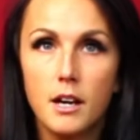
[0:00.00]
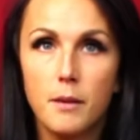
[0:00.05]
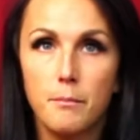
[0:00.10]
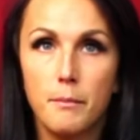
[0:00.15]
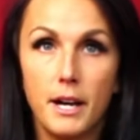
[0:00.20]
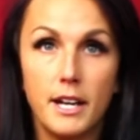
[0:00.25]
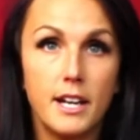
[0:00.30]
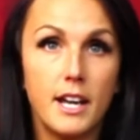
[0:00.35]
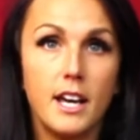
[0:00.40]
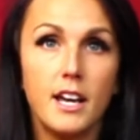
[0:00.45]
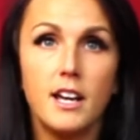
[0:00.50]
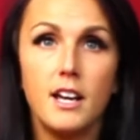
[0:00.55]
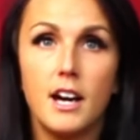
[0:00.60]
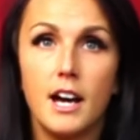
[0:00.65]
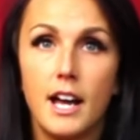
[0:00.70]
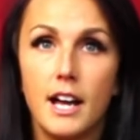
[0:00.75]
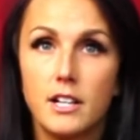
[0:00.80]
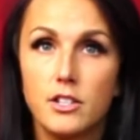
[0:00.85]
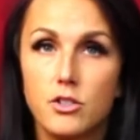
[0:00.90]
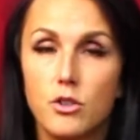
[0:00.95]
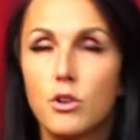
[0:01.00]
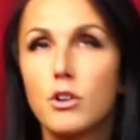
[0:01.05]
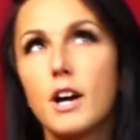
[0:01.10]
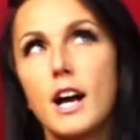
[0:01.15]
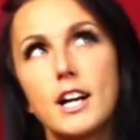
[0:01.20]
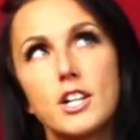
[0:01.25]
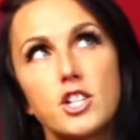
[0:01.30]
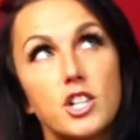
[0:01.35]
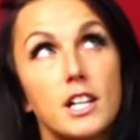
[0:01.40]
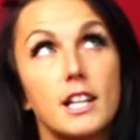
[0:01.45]
Monday,
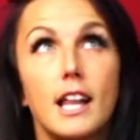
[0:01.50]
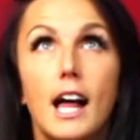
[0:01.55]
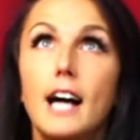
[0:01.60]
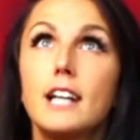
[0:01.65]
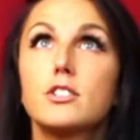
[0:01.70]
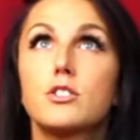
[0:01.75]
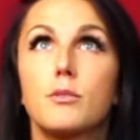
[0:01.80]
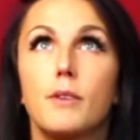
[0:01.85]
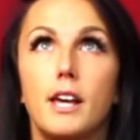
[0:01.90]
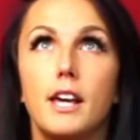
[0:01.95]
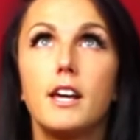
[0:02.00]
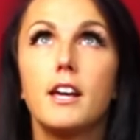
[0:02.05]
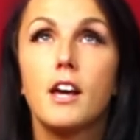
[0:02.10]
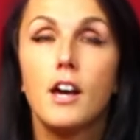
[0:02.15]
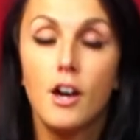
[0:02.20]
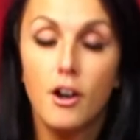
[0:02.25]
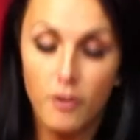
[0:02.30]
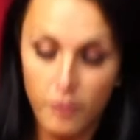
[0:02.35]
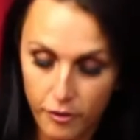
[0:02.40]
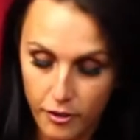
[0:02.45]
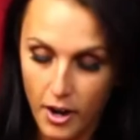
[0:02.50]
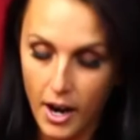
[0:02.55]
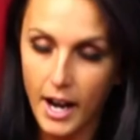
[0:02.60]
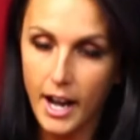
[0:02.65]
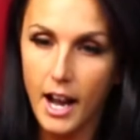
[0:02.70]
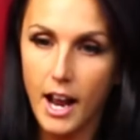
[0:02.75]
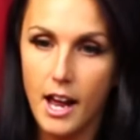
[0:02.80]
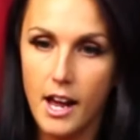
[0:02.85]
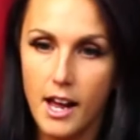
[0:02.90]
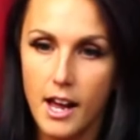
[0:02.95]
last week,
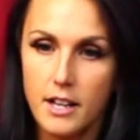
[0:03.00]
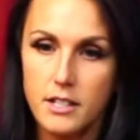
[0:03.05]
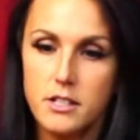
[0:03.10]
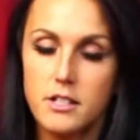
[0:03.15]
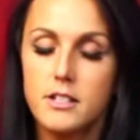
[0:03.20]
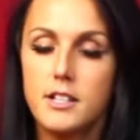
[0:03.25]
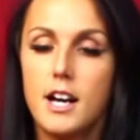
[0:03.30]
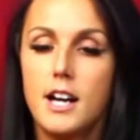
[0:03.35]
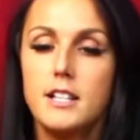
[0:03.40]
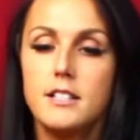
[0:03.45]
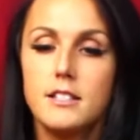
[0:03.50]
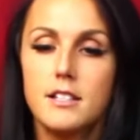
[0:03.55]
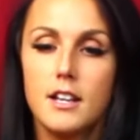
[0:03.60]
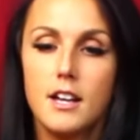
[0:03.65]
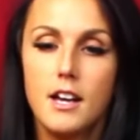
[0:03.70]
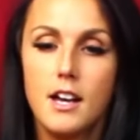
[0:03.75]
Friday I exercised,